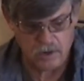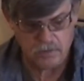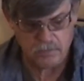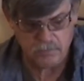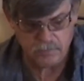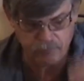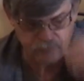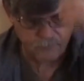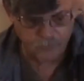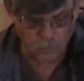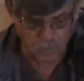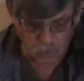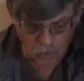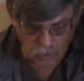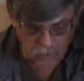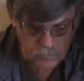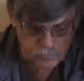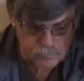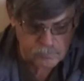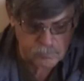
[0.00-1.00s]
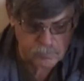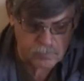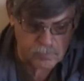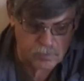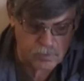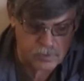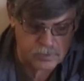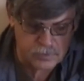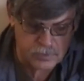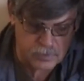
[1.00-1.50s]
for
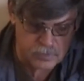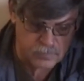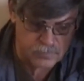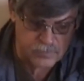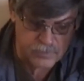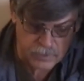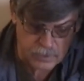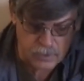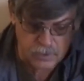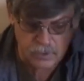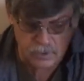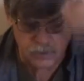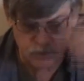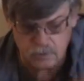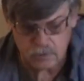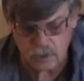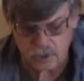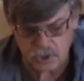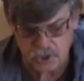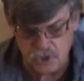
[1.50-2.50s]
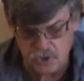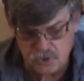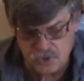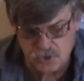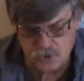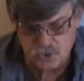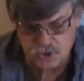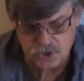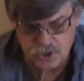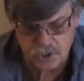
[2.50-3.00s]
the
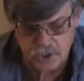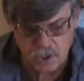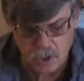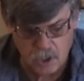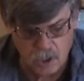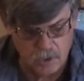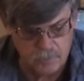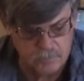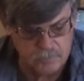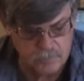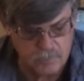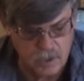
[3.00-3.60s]
accusers to come,